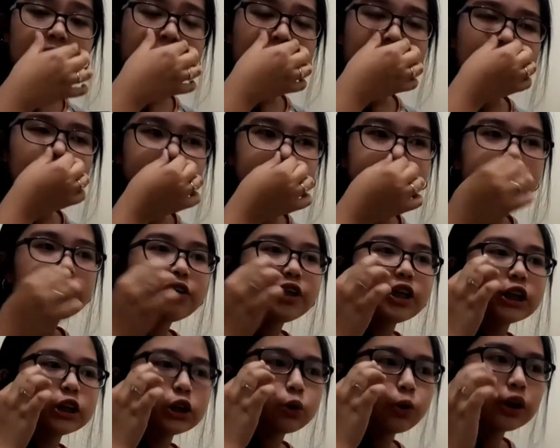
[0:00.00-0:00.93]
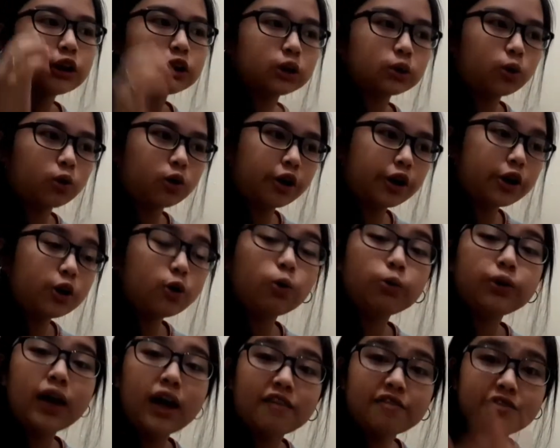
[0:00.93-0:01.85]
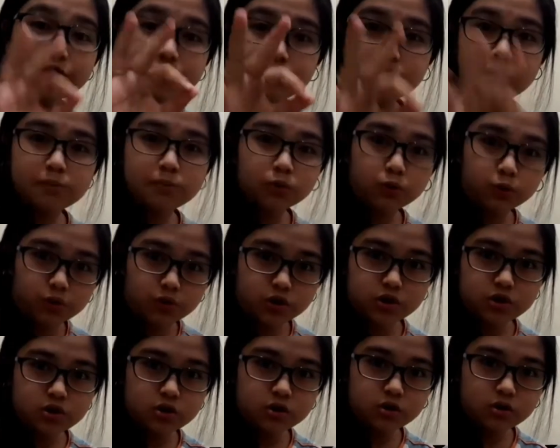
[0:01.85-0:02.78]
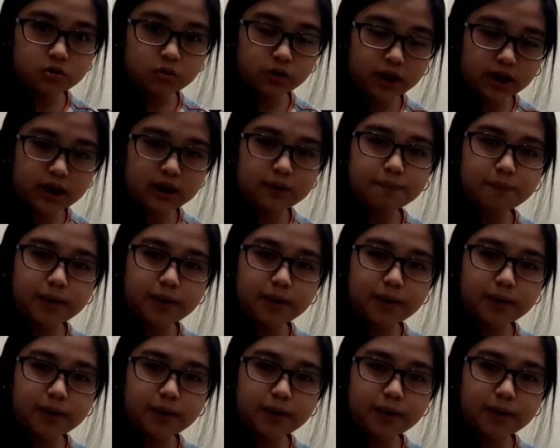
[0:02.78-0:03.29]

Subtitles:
after you read a short story, you only have 3 moods, okay?